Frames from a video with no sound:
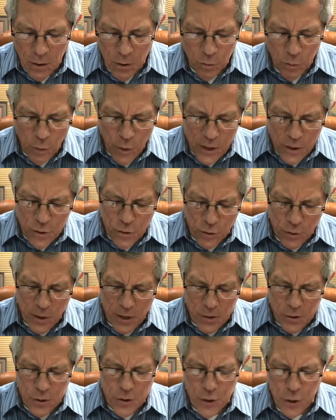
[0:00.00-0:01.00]
We
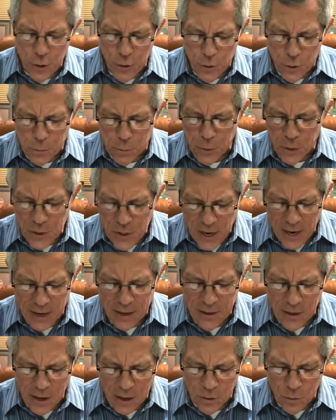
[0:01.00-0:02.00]
trust you to
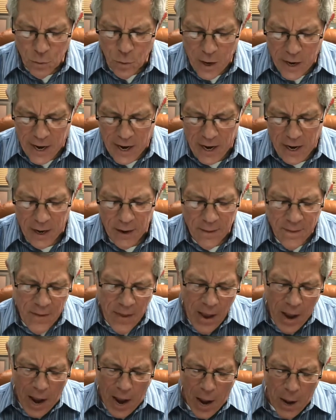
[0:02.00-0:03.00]
protect our way
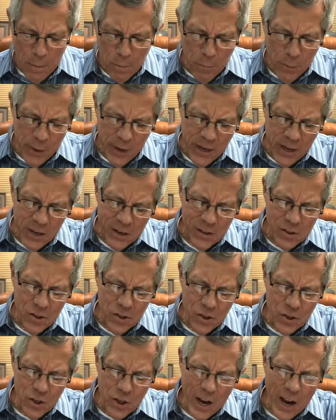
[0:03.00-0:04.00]
and bring us
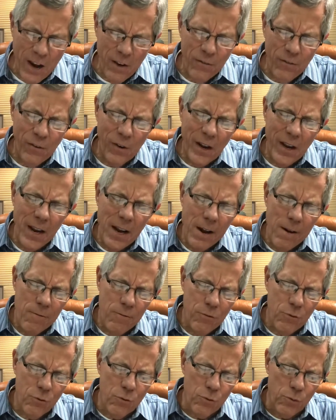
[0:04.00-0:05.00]
safely
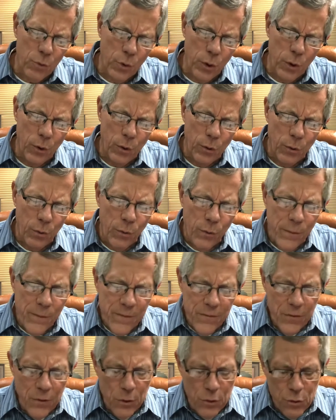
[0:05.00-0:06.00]
through
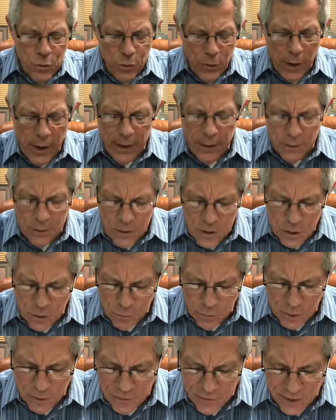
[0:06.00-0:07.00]
the trials that
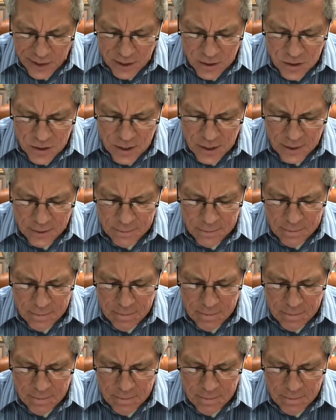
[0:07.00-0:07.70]
we're facing.